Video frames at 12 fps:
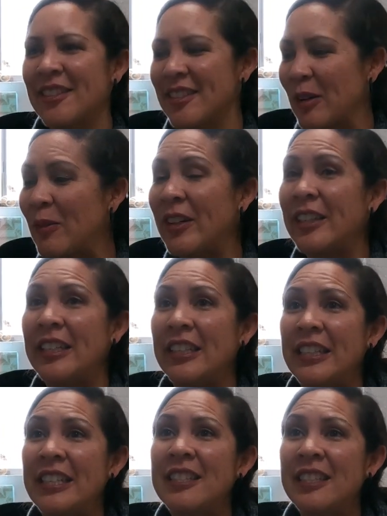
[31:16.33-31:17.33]
I was like, well,
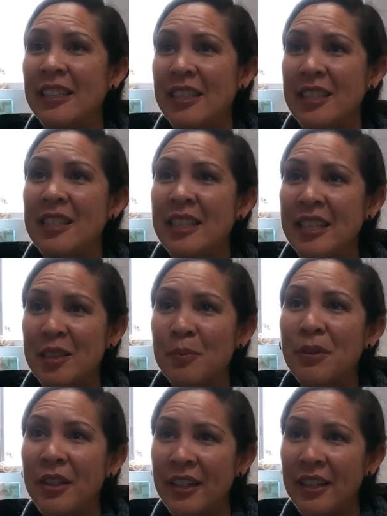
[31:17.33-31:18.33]
it needs a
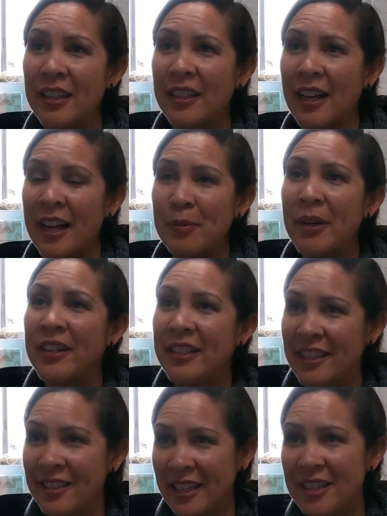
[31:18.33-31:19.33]
plug. I brought
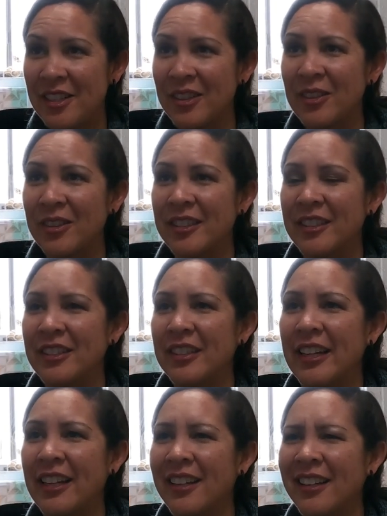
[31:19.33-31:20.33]
an extension cord. They're
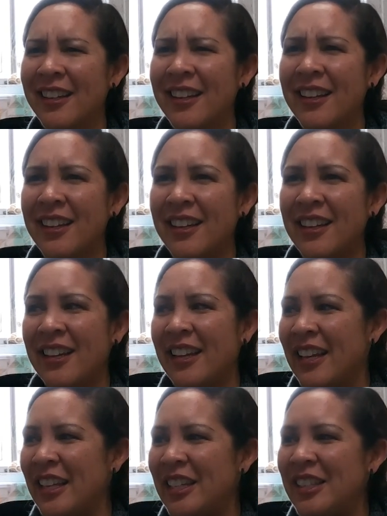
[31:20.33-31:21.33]
like,
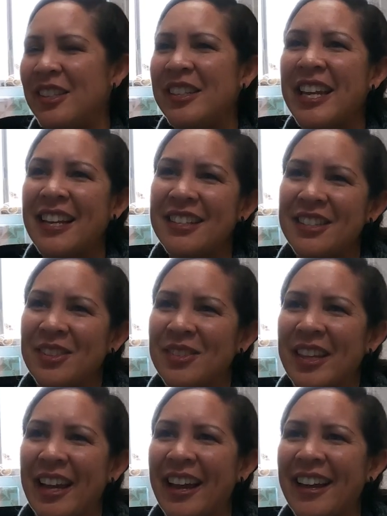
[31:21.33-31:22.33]
you can't
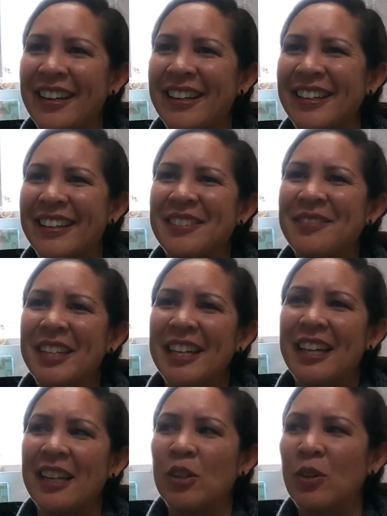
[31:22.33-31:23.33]
do that. And I'm
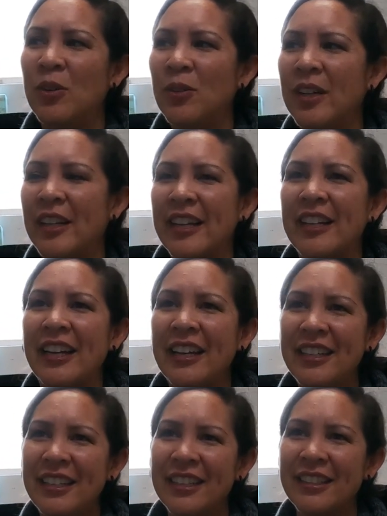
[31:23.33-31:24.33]
like, well, I
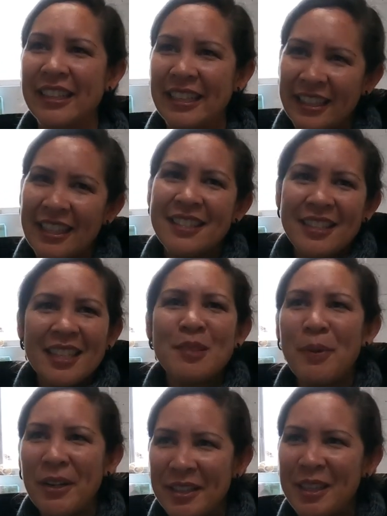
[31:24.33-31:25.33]
kind of
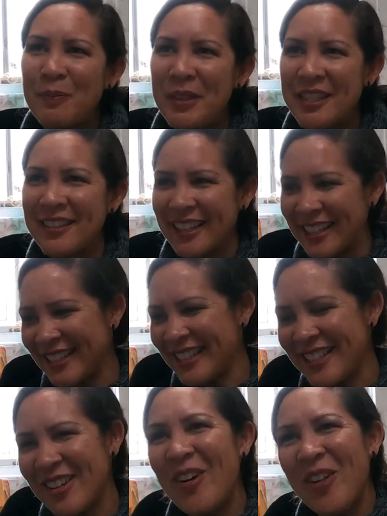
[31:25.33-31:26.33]
that's part of the piece.
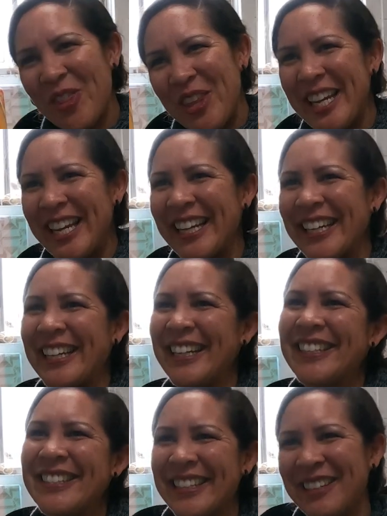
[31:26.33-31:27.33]
It's a whole thing. And
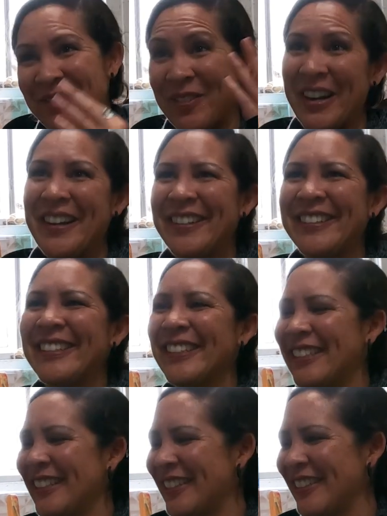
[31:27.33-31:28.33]
I was all proud.
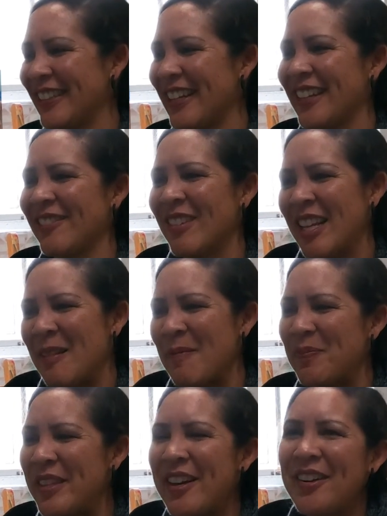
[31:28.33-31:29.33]
And they're like,
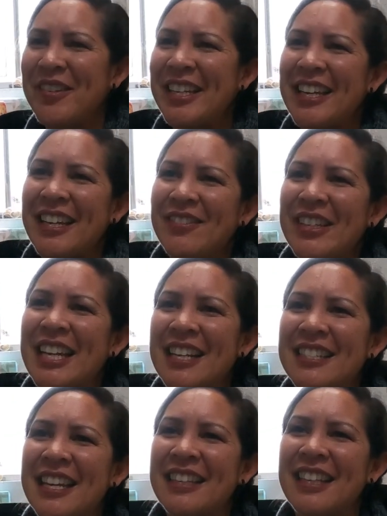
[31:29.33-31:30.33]
no, we
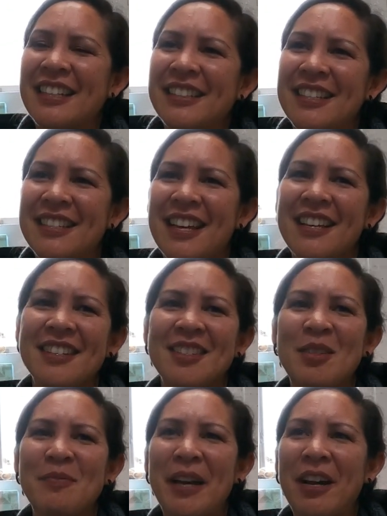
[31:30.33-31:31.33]
can't take that unless it has
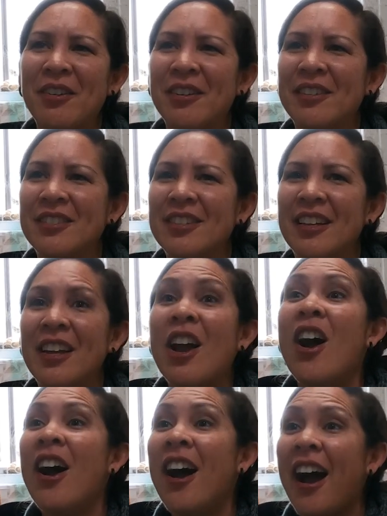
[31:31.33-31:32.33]
its own power. I was like,
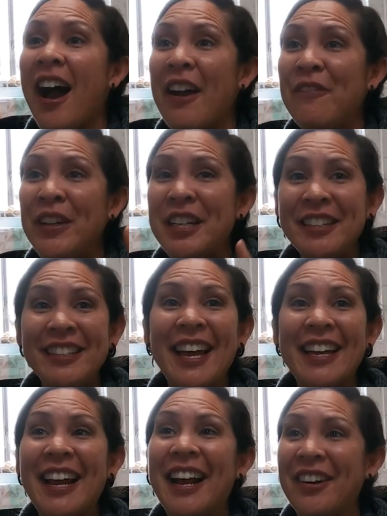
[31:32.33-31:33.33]
I figured
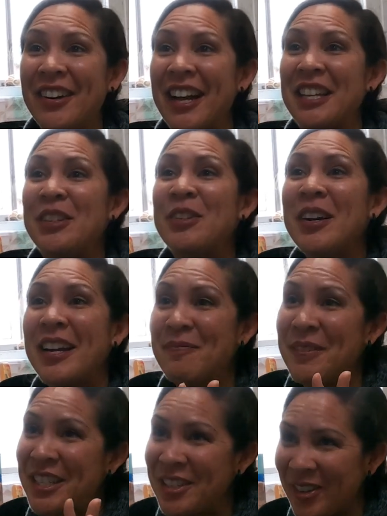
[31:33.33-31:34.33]
that out. I knew
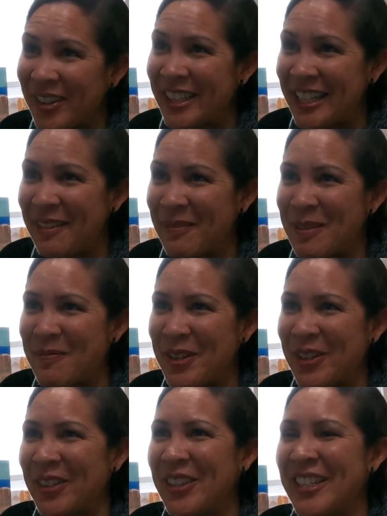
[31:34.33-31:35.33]
I'd be showing it at my
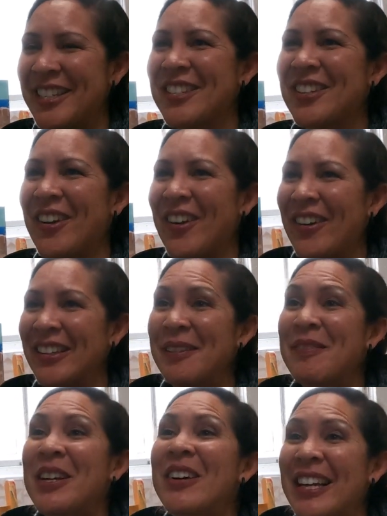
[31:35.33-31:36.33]
booth. So
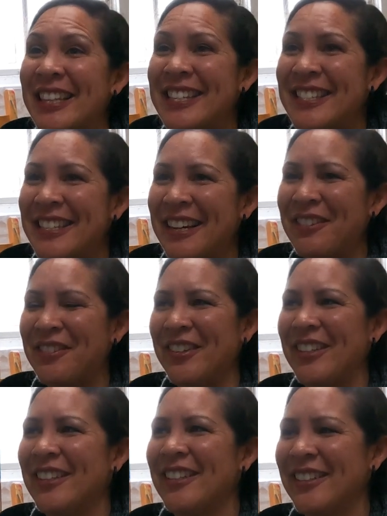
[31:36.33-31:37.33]
let me go get the stuff.
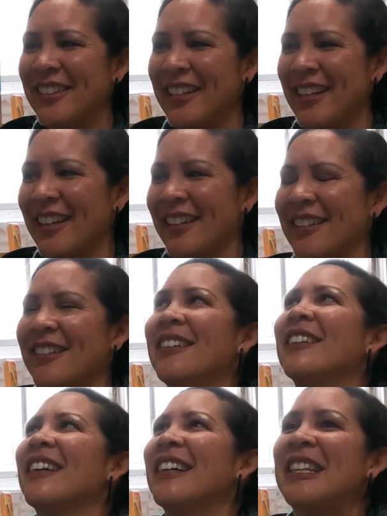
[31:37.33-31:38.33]
They're like,
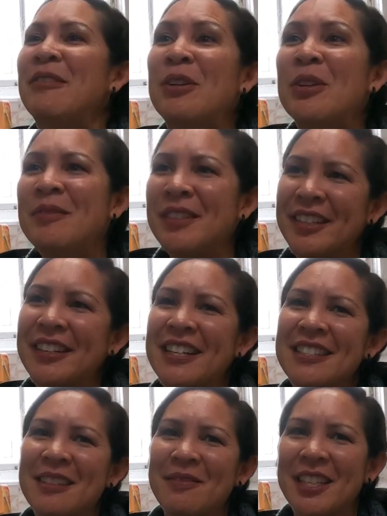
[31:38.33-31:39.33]
oh God, they rolled their
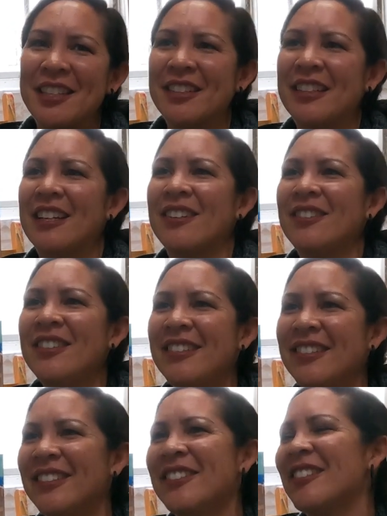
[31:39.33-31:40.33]
eyes at me. They're like,
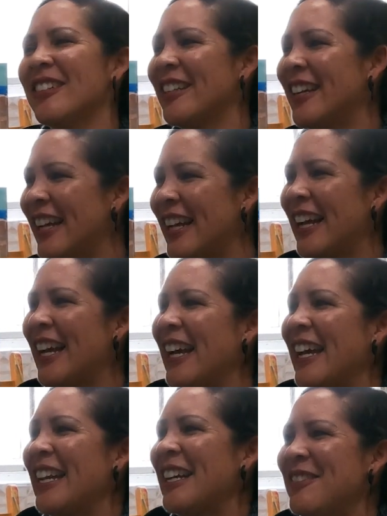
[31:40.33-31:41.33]
what a loser.
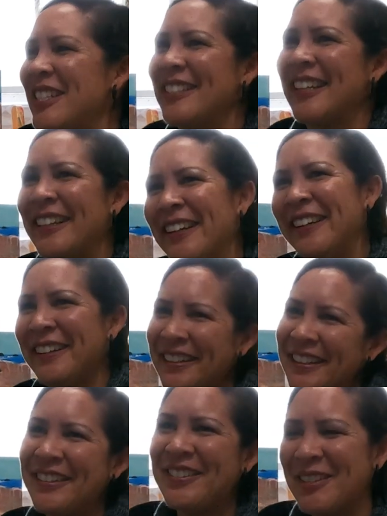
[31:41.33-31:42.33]
And I'm just like,
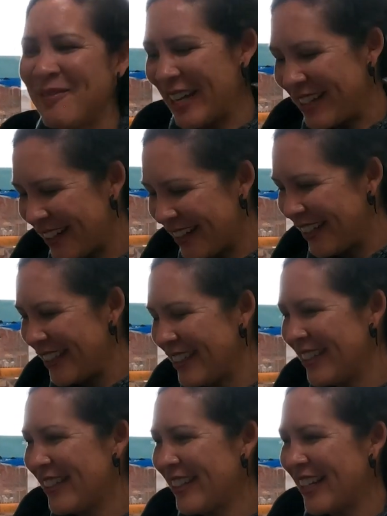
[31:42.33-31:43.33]
with my cart,
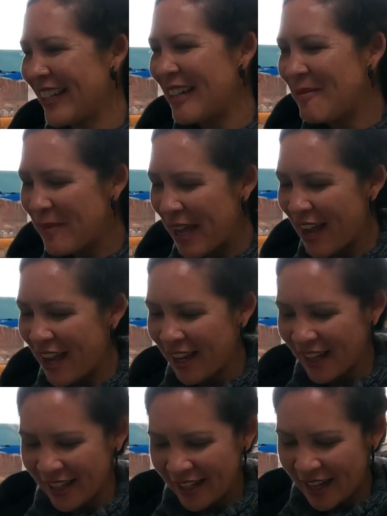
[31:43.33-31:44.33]
I come
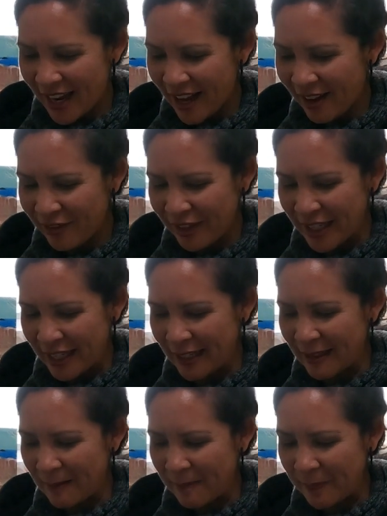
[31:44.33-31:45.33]
back and I have
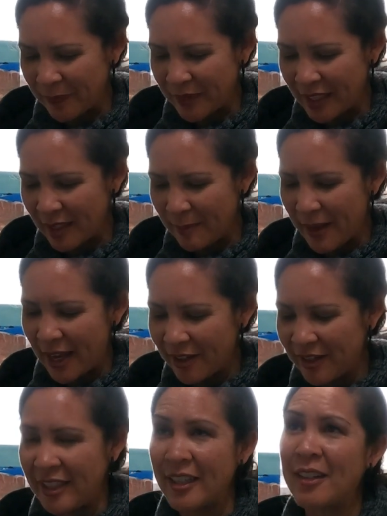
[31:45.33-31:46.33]
a
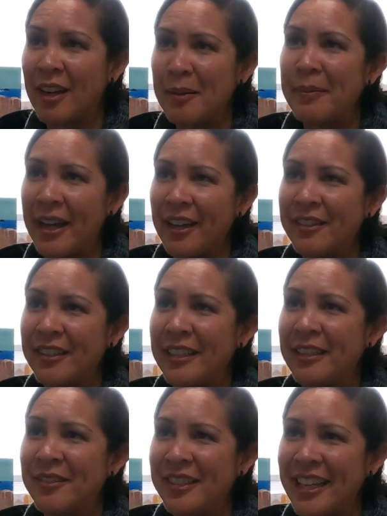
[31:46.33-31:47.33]
car
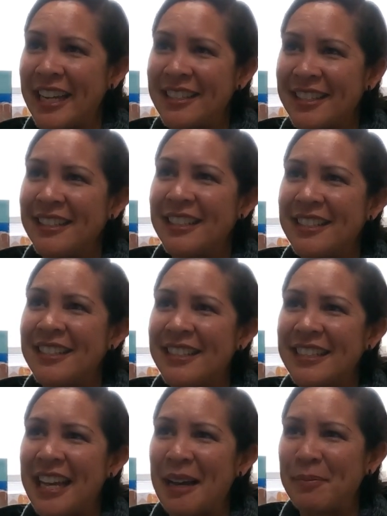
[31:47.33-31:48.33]
battery with the
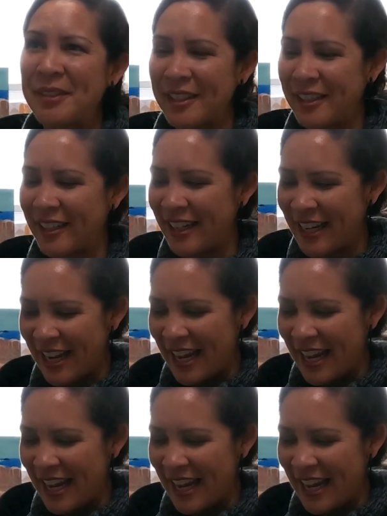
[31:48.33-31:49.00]
AC/DC adapter.